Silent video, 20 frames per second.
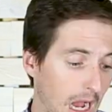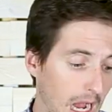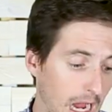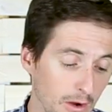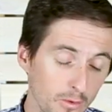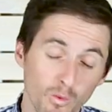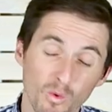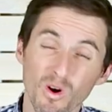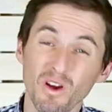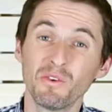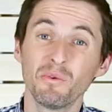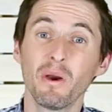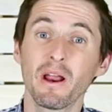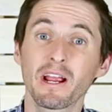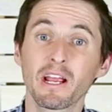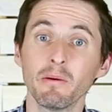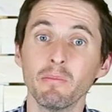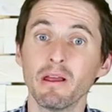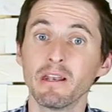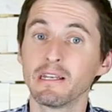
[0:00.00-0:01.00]
I would
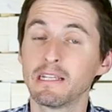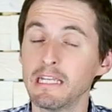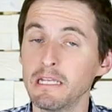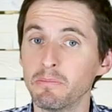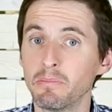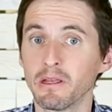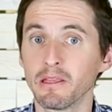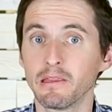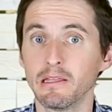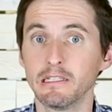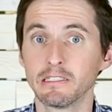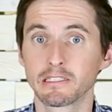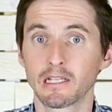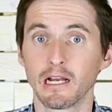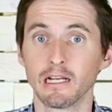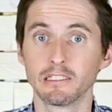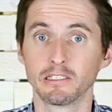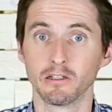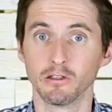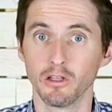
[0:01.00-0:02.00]
recommend keeping these
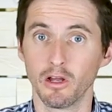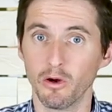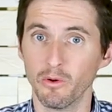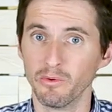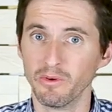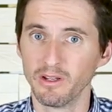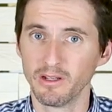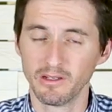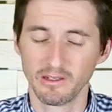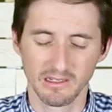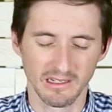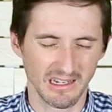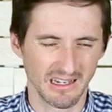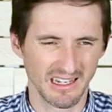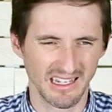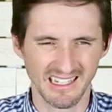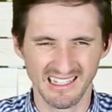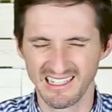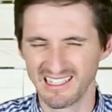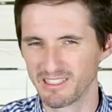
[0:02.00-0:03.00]
guys alone.
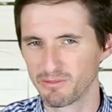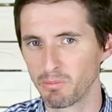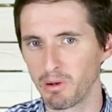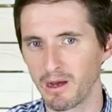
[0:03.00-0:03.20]
It is